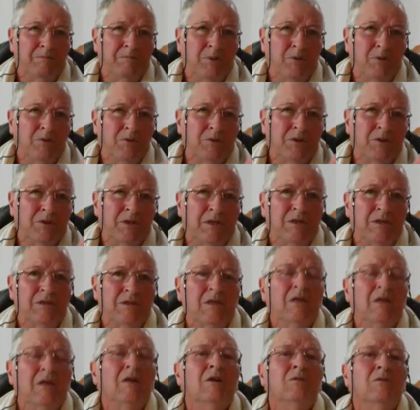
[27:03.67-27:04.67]
Paul
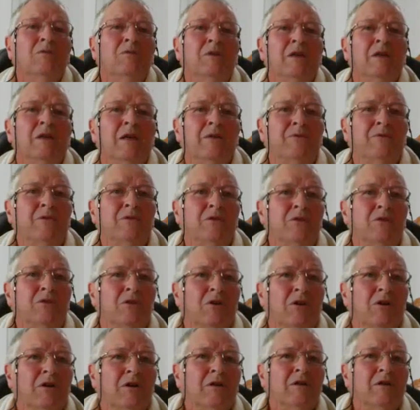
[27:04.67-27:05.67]
says, we have to
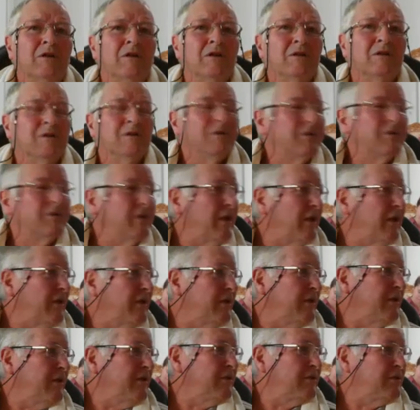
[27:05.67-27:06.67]
die
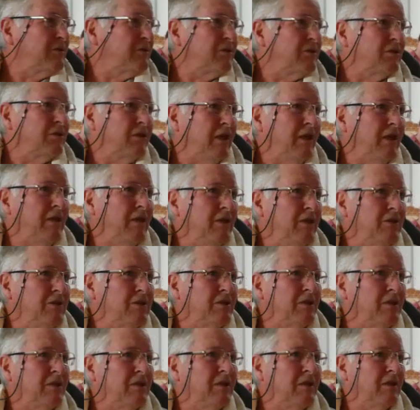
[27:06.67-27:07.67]
daily to any
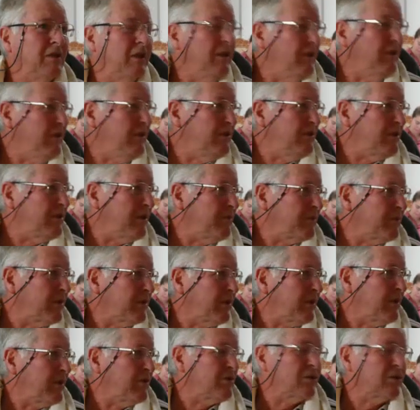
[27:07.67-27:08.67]
sin, any
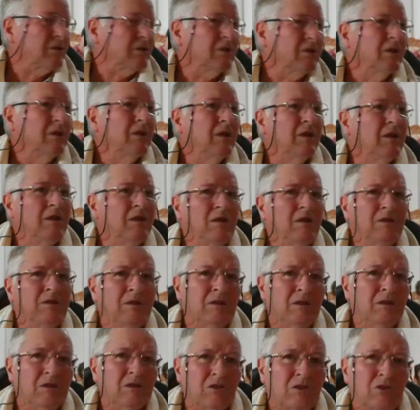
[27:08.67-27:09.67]
temptation,
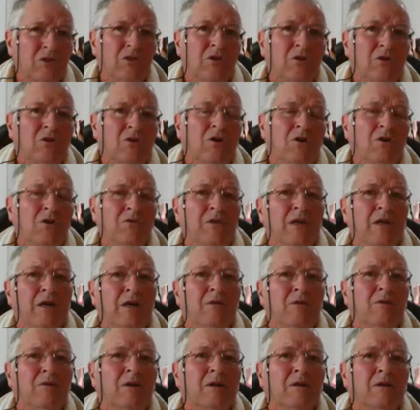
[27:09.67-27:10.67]
anything that's not of
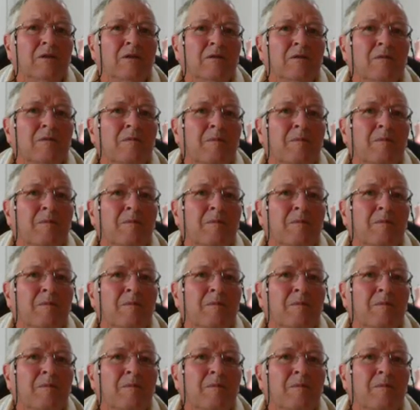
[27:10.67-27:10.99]
Yahweh.